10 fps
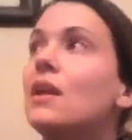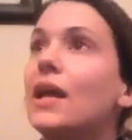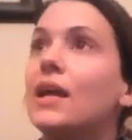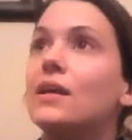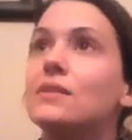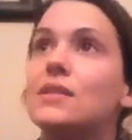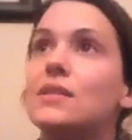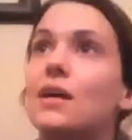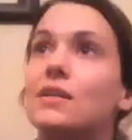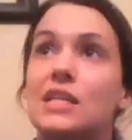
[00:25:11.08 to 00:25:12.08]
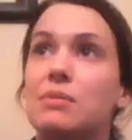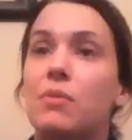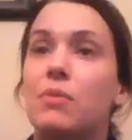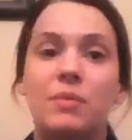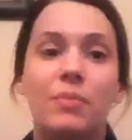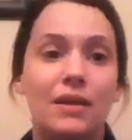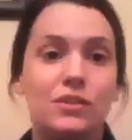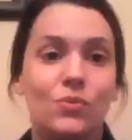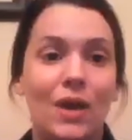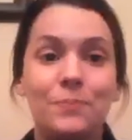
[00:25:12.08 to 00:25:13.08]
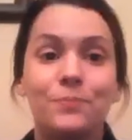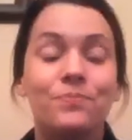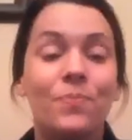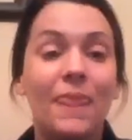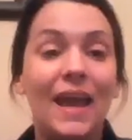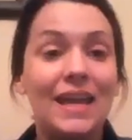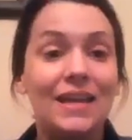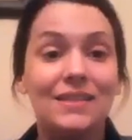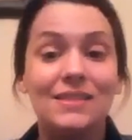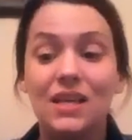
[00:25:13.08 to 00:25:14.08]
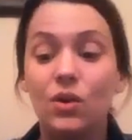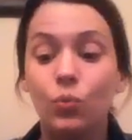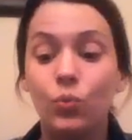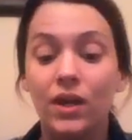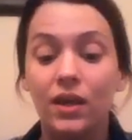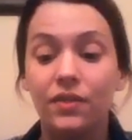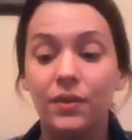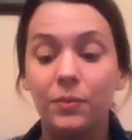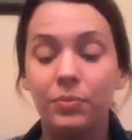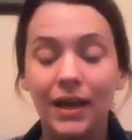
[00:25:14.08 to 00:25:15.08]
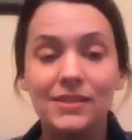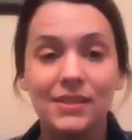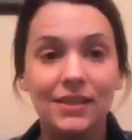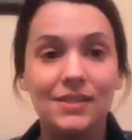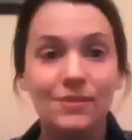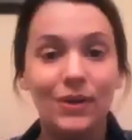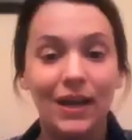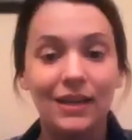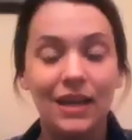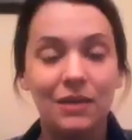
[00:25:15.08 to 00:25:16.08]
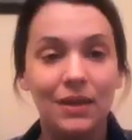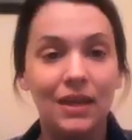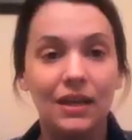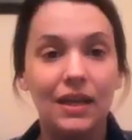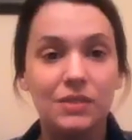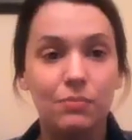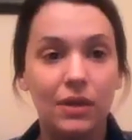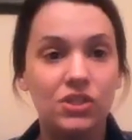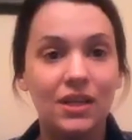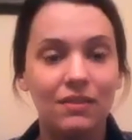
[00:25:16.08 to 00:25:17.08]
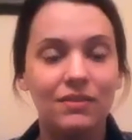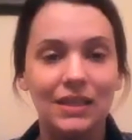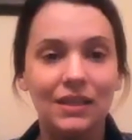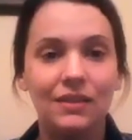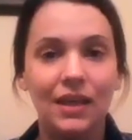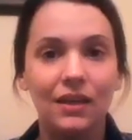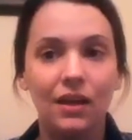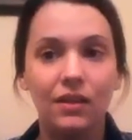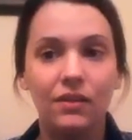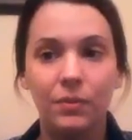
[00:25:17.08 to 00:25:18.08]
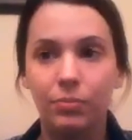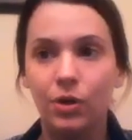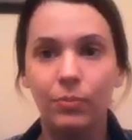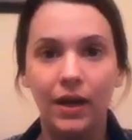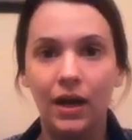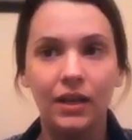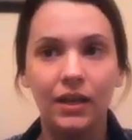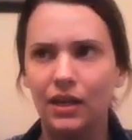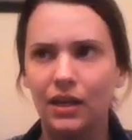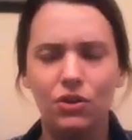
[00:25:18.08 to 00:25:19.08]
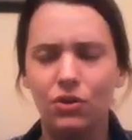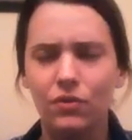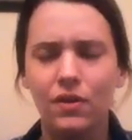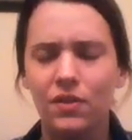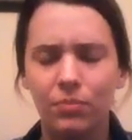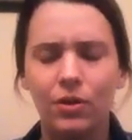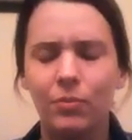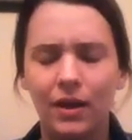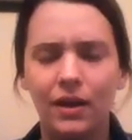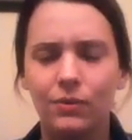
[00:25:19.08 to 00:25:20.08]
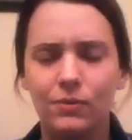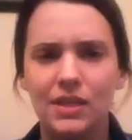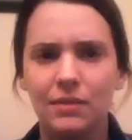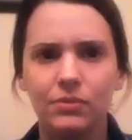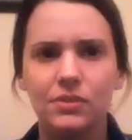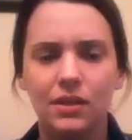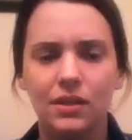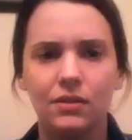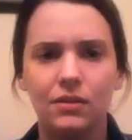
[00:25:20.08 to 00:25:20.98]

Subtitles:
And since my mom had passed away. And with Plexus, when I came in, as much as I think that the probiotic, and I know that the probiotic was able to